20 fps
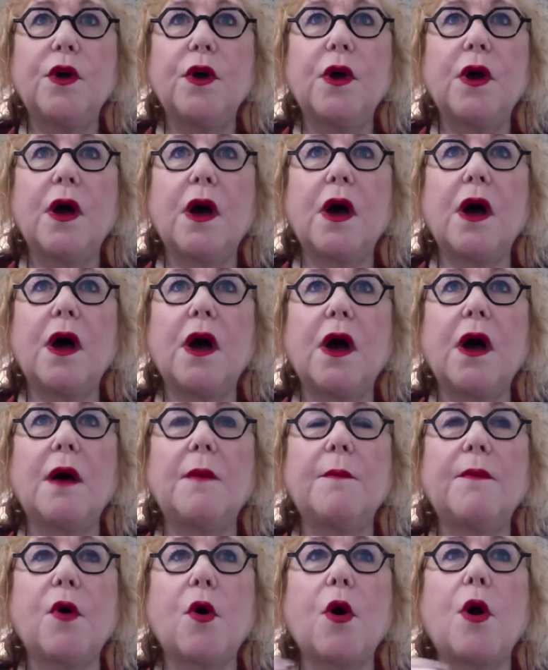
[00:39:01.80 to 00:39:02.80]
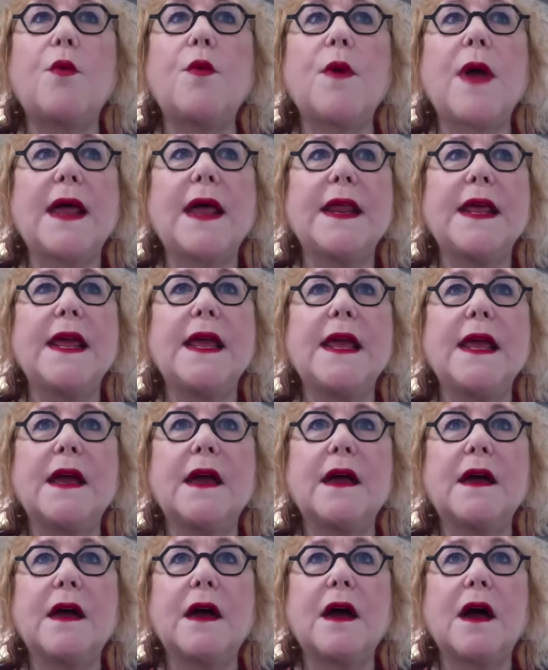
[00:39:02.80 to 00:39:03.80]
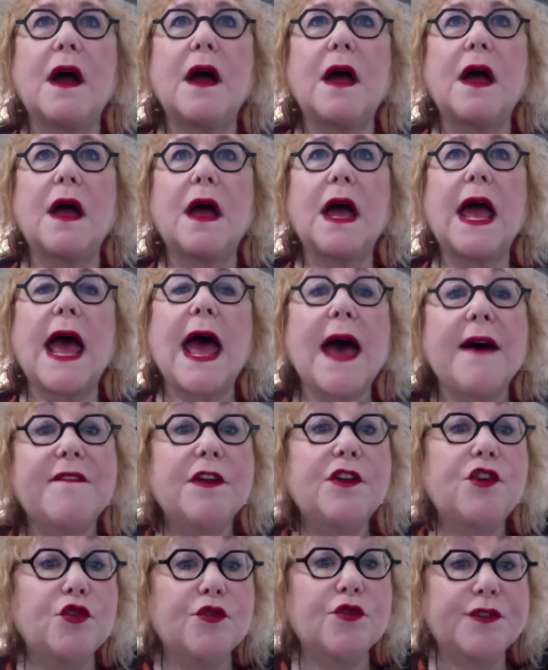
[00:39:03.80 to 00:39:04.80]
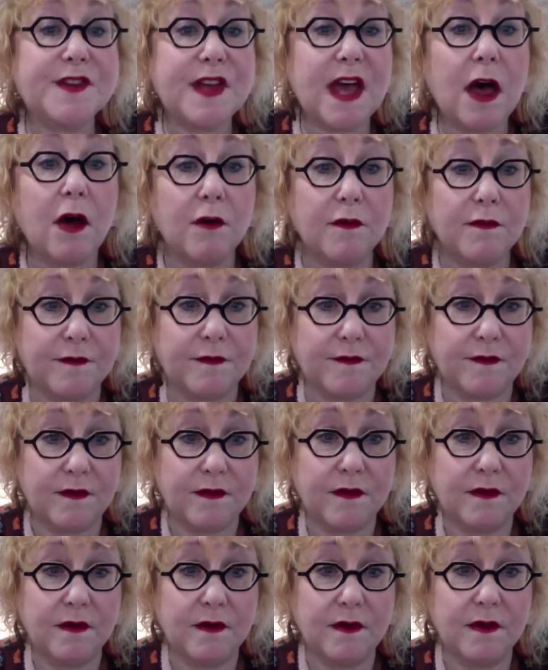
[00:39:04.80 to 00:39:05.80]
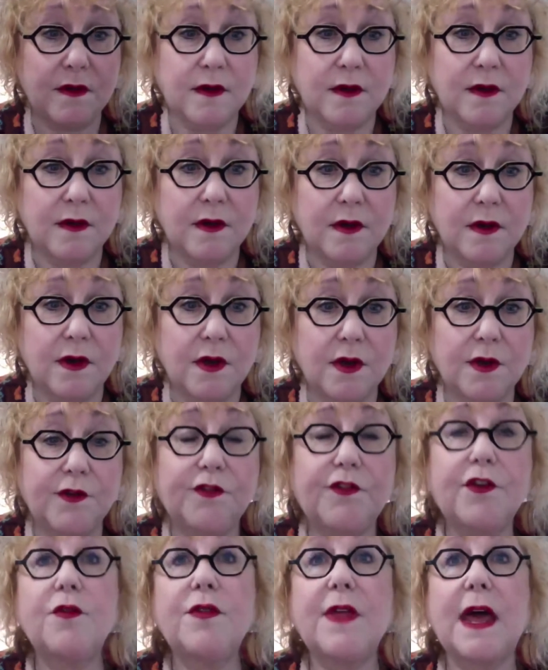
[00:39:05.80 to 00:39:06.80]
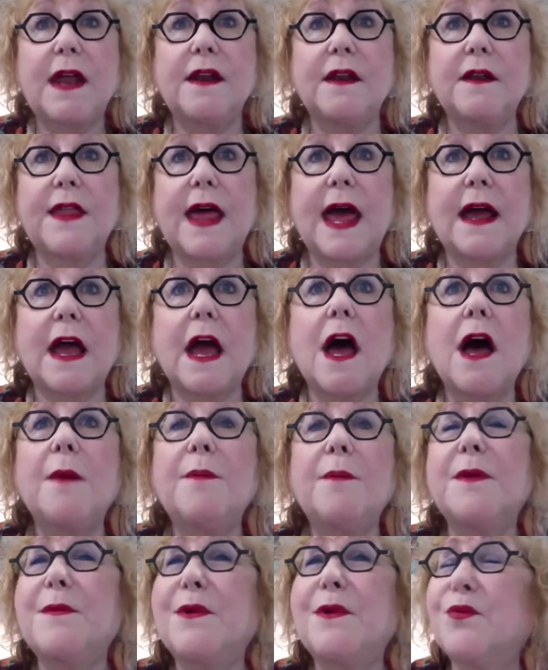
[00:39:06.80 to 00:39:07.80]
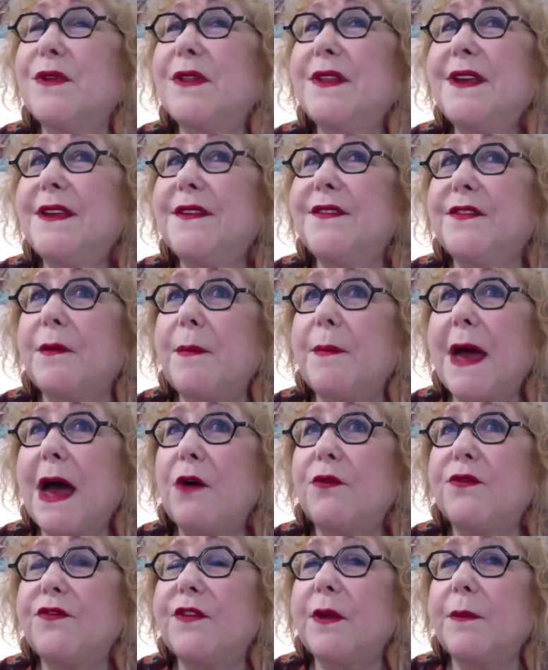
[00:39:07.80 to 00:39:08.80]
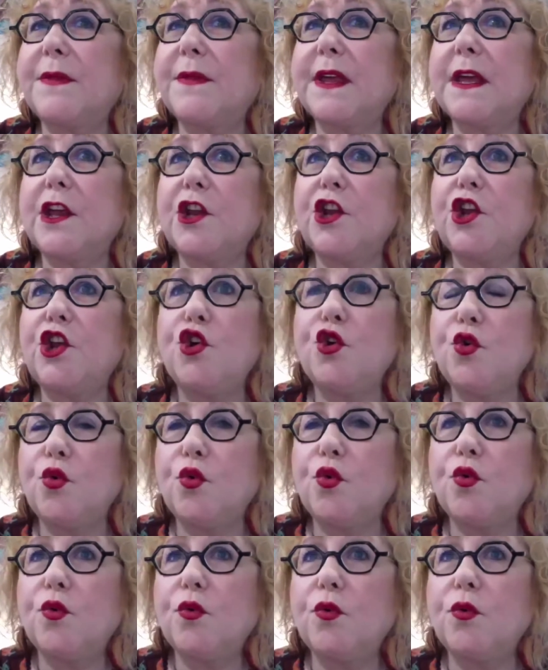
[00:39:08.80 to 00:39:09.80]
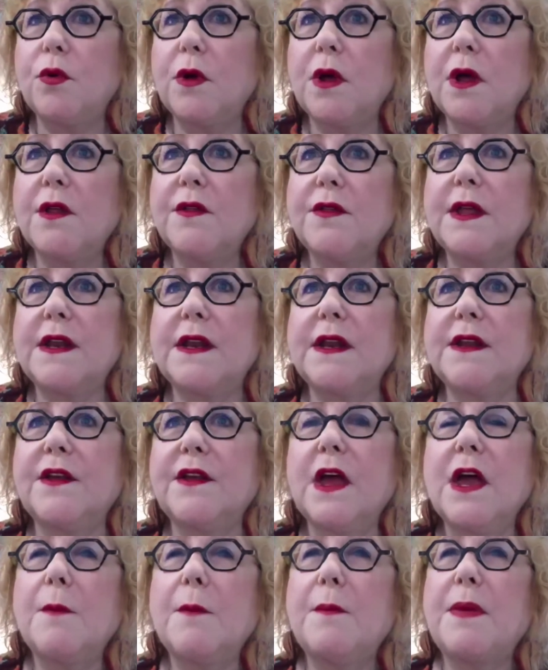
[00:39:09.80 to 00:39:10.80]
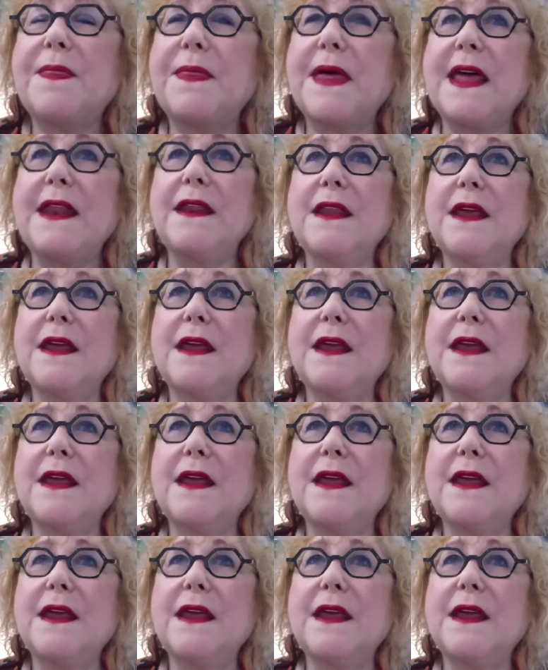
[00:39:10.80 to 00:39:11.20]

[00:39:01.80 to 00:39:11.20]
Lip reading: already have in yourself. So then that compliment really is about something in you. Then it is, but then,